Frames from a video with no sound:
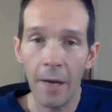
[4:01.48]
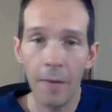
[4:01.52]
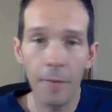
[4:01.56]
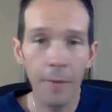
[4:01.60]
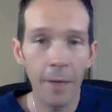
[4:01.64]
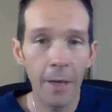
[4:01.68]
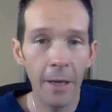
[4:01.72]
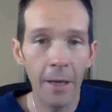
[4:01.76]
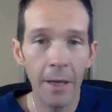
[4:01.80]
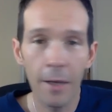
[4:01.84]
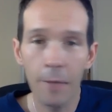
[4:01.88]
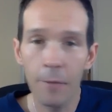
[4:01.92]

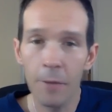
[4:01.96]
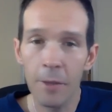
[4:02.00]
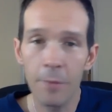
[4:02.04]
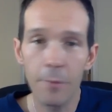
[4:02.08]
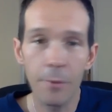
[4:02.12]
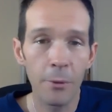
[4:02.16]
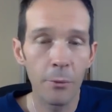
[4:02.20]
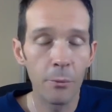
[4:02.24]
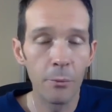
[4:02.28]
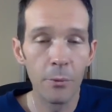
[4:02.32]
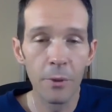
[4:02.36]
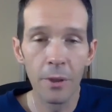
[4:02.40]
man, I must
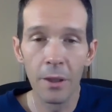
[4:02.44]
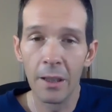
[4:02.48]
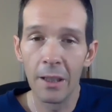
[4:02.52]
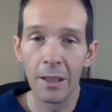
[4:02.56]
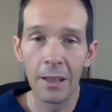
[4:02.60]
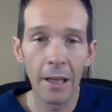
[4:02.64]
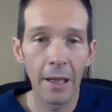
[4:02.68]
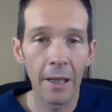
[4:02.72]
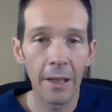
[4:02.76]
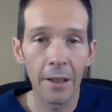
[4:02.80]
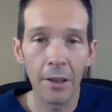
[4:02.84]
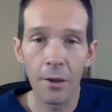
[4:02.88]
be really
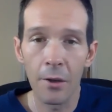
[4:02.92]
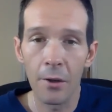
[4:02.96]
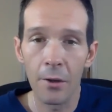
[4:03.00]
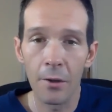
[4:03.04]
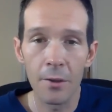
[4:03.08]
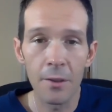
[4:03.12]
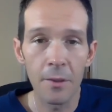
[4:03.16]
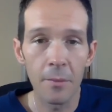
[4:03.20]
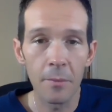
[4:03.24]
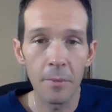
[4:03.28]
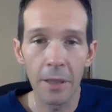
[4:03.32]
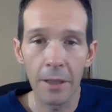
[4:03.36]
letting go
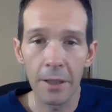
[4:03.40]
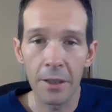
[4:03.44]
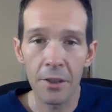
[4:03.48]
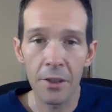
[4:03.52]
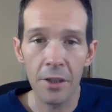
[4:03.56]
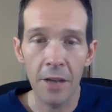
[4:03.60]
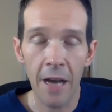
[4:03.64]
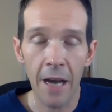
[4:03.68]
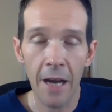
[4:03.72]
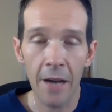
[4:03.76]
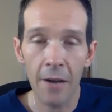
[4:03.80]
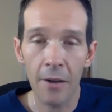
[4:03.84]
of some big
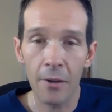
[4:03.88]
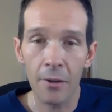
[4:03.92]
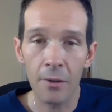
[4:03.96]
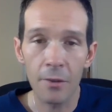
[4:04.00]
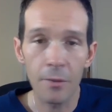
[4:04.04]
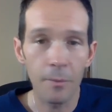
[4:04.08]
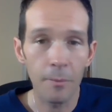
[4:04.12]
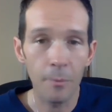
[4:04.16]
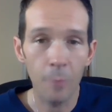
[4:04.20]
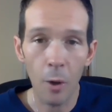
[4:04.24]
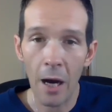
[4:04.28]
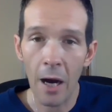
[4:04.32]
shadows.
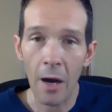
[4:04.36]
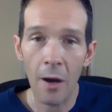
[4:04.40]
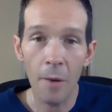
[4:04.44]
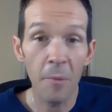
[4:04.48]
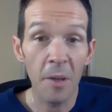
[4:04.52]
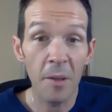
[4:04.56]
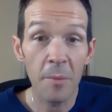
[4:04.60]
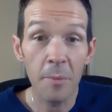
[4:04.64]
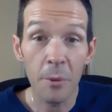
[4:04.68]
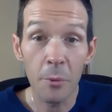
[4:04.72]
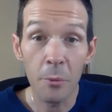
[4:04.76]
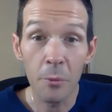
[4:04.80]
Wow, I
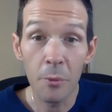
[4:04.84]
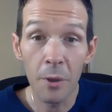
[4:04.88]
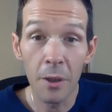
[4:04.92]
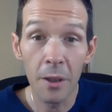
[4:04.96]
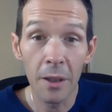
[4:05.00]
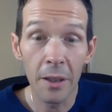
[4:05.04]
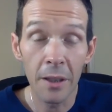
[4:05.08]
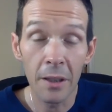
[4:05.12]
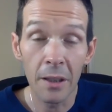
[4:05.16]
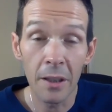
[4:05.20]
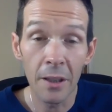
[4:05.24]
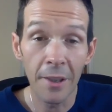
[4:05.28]
must be
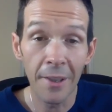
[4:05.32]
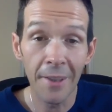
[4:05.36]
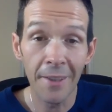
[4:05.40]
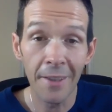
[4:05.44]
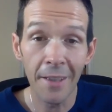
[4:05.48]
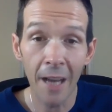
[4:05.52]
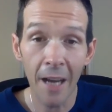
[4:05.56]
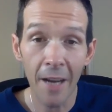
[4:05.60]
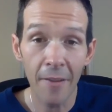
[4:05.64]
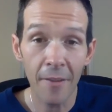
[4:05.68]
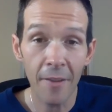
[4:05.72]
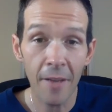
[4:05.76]
really clearing
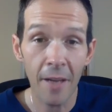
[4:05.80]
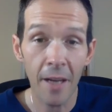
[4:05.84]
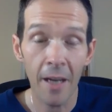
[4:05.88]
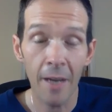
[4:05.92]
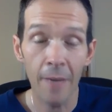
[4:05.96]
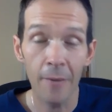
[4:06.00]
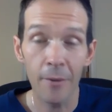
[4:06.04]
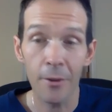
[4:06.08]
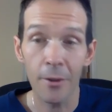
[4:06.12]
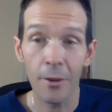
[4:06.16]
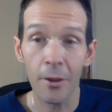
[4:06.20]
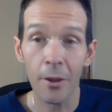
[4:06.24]

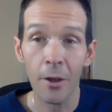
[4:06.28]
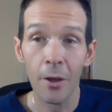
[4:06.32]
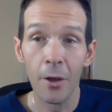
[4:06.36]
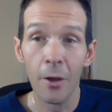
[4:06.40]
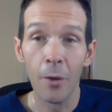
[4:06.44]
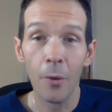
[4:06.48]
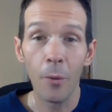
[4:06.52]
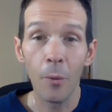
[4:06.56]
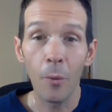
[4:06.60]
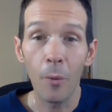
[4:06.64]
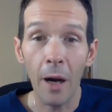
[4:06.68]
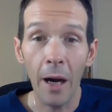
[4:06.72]
lifetimes. Or
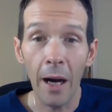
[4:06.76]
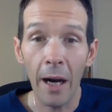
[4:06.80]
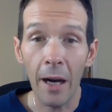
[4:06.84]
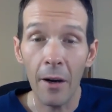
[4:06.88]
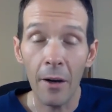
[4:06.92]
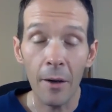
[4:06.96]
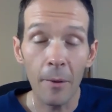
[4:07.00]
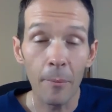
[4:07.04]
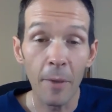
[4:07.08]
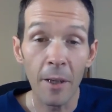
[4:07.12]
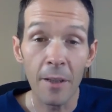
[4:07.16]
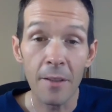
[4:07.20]

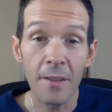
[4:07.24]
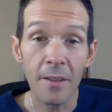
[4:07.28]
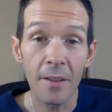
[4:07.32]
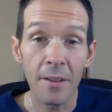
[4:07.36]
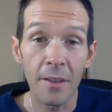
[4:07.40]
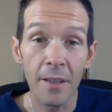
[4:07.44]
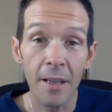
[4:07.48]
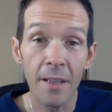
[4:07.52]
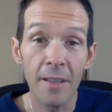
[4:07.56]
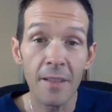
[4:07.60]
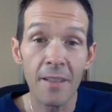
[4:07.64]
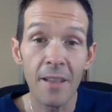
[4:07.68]
wow, I must have
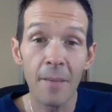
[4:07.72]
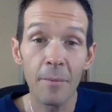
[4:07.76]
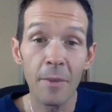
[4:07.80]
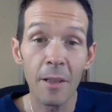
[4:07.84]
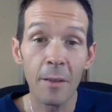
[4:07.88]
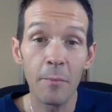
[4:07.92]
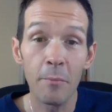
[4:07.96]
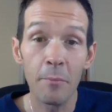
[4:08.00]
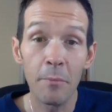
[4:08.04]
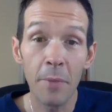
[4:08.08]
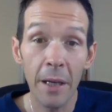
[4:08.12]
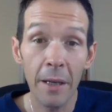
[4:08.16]
done
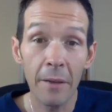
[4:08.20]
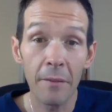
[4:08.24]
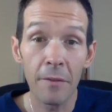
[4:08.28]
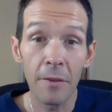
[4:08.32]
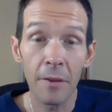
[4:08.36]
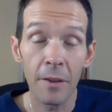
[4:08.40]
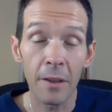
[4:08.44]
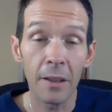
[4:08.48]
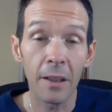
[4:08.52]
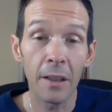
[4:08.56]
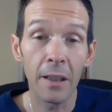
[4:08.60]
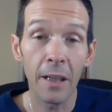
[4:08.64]
something big
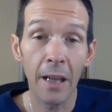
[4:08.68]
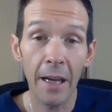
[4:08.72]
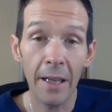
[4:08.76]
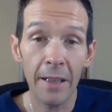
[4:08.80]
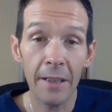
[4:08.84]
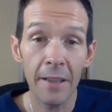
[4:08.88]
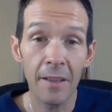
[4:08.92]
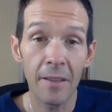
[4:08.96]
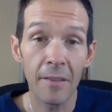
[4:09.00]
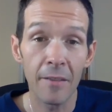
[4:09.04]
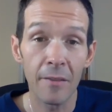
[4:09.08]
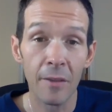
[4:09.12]
for the
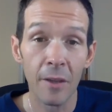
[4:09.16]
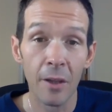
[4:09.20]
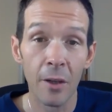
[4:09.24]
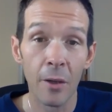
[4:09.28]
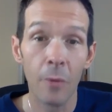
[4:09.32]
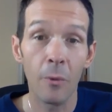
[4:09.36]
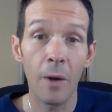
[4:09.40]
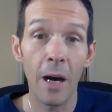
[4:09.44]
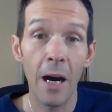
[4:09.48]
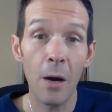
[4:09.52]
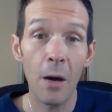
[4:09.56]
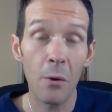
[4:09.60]
collective.
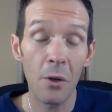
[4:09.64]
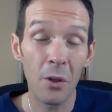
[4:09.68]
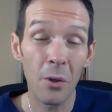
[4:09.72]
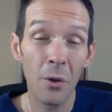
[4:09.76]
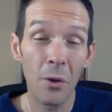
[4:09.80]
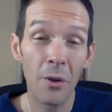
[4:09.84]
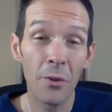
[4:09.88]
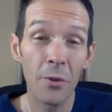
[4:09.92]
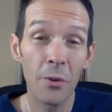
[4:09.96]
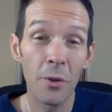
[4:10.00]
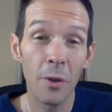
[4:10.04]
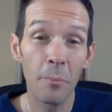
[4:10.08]
Wow, we're
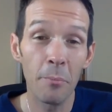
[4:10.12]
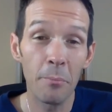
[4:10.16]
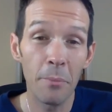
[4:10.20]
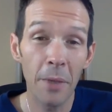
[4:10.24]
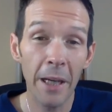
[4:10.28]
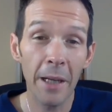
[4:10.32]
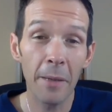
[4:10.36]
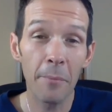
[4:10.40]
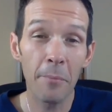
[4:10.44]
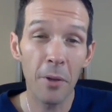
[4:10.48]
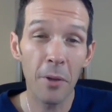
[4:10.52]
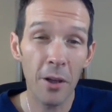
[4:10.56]
going to a
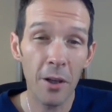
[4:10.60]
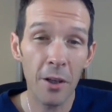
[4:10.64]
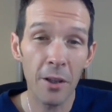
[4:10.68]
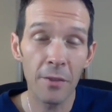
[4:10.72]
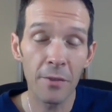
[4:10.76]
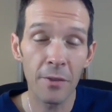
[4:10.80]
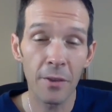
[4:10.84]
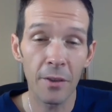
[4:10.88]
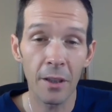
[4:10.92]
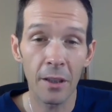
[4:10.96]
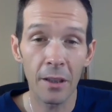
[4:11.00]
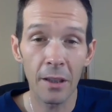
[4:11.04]
big purge
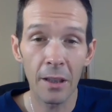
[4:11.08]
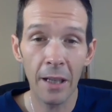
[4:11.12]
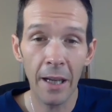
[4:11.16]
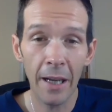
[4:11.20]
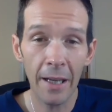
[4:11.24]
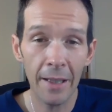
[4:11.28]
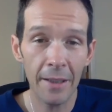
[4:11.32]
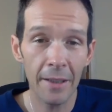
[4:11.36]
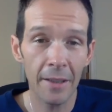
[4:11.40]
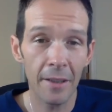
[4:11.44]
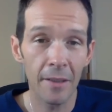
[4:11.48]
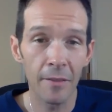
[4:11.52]
for the
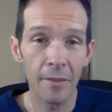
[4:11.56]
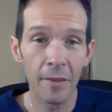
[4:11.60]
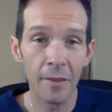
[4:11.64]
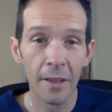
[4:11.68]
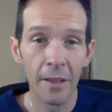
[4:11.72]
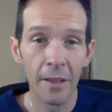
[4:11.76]
collective.